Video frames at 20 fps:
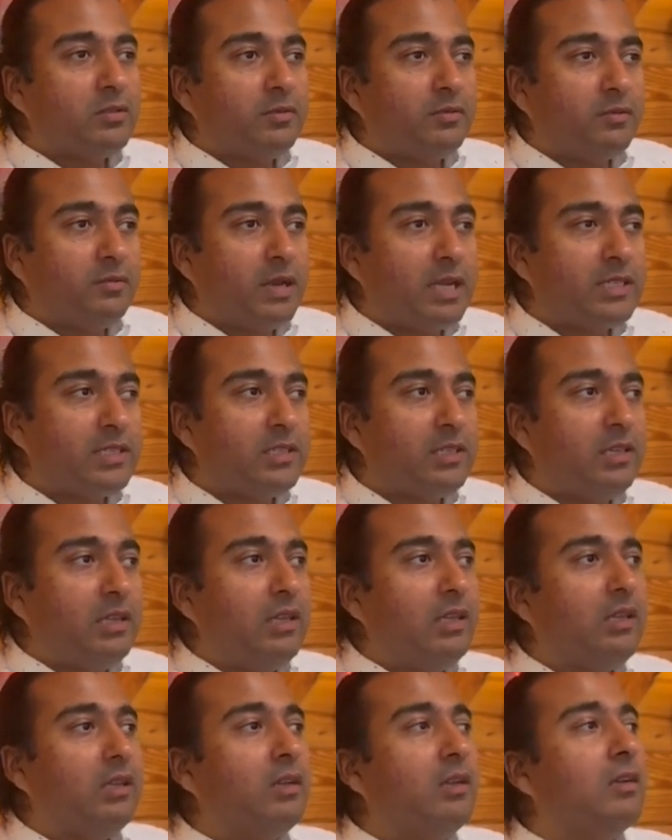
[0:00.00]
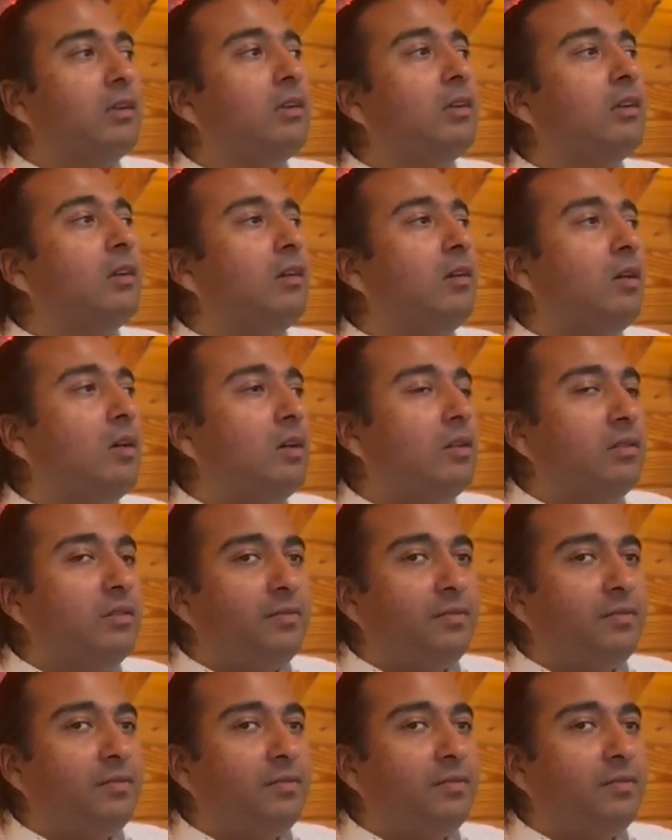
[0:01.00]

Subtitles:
resting on the